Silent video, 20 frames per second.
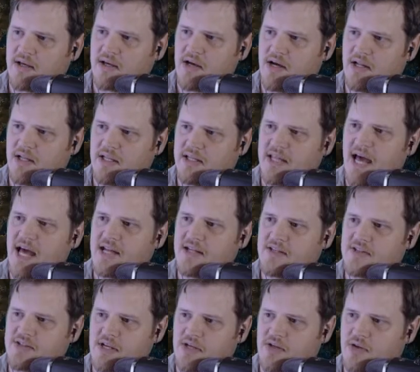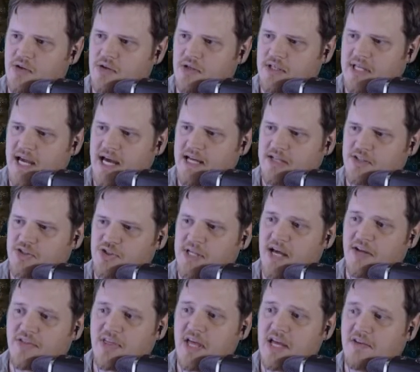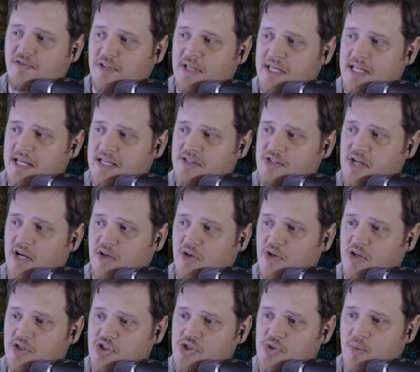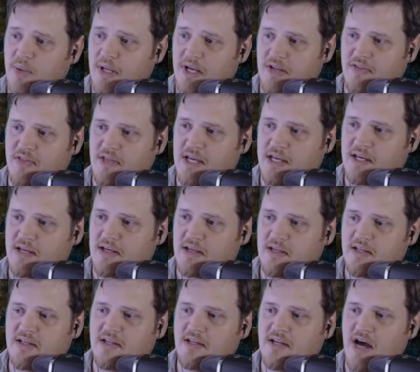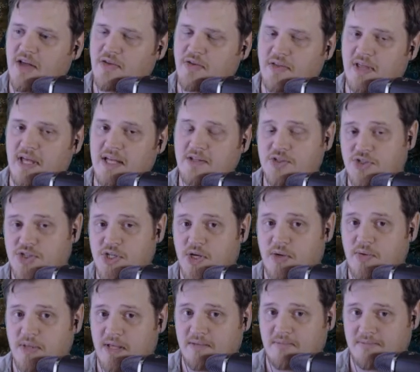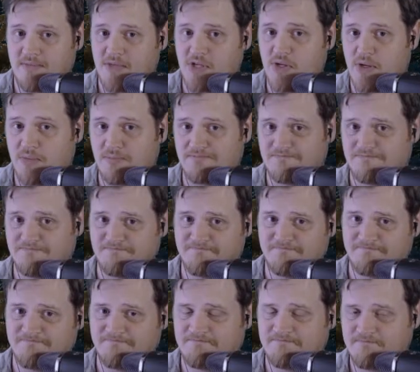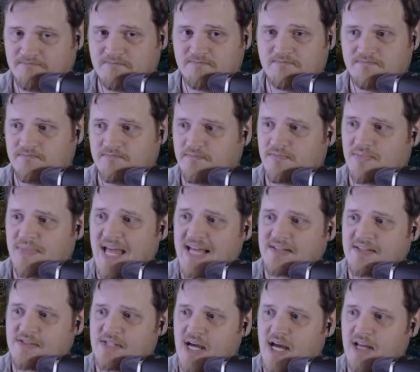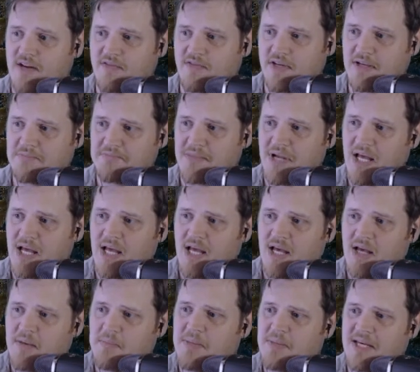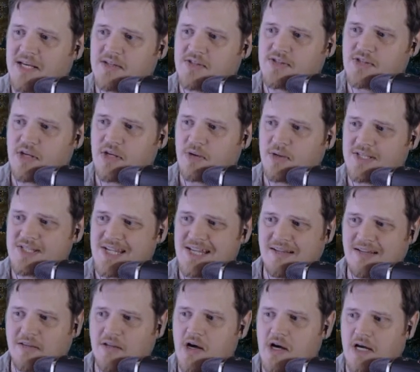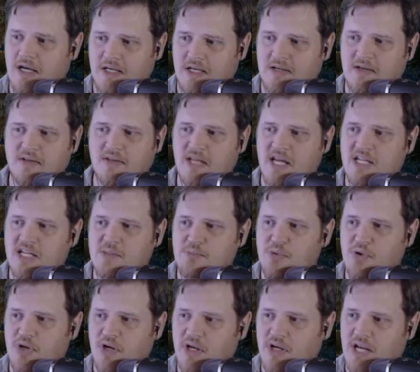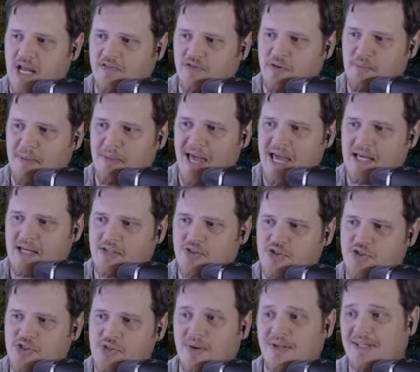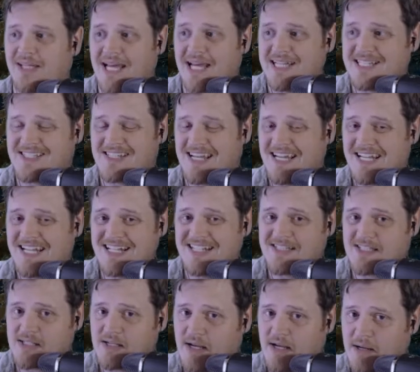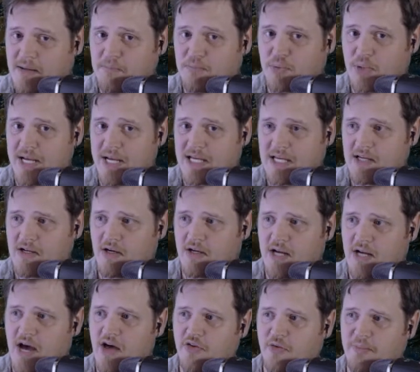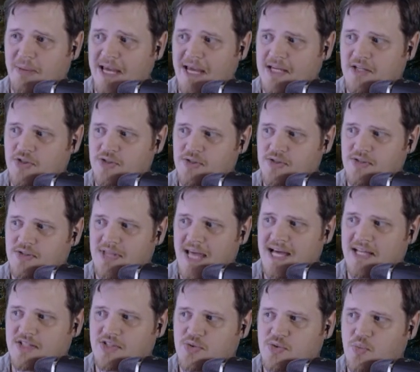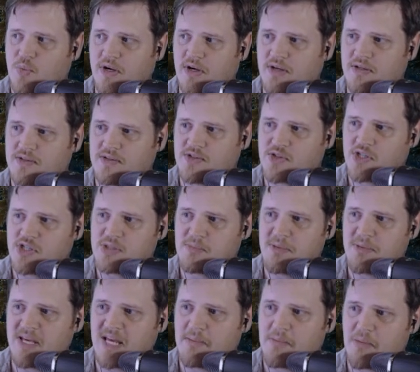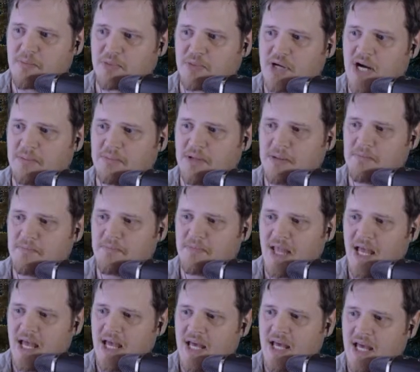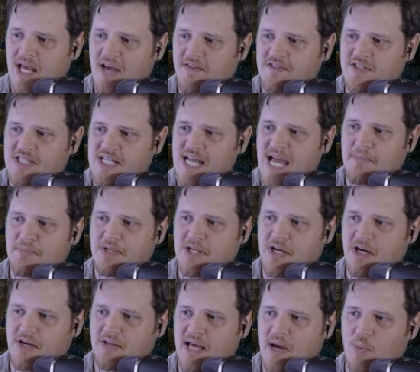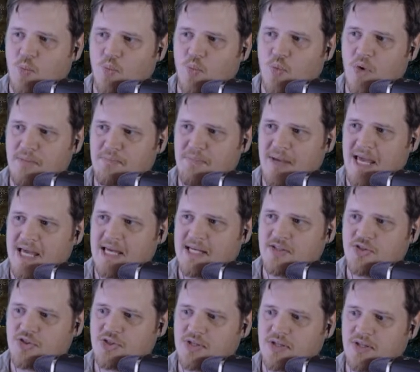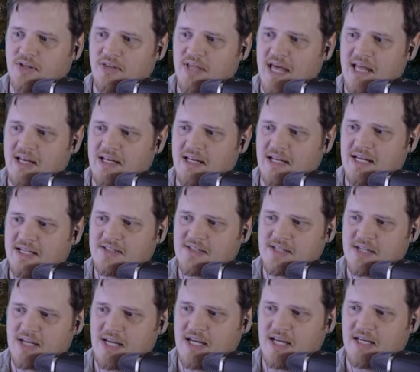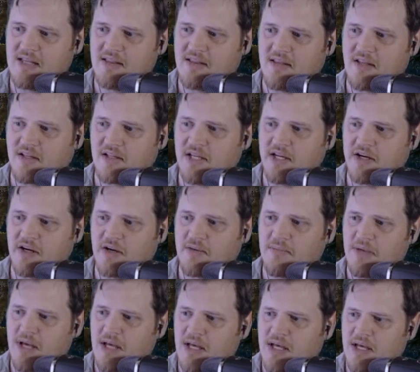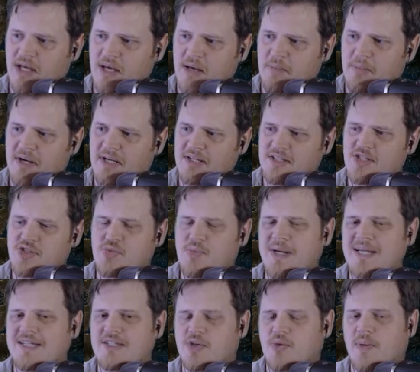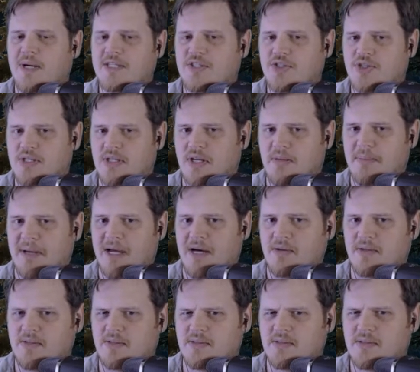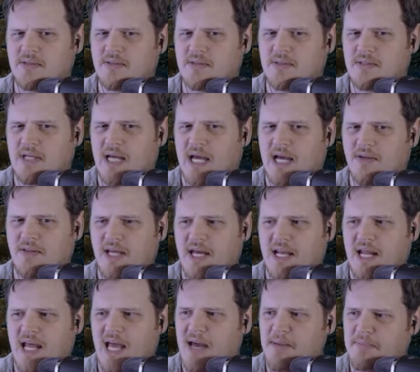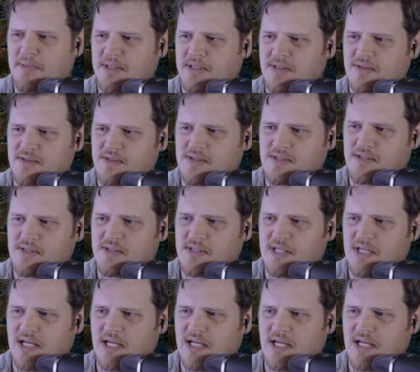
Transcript: Golly, that is a good catch. Now, thankfully, that's not going to do anything other than just show that, you know, that side of it. Because there is a lock that is put on every page. So unless it is breaking on other pages, that's where it starts to become a problem. If it's happening on that one page, then it's in the clear. But it does raise a question about how that happens.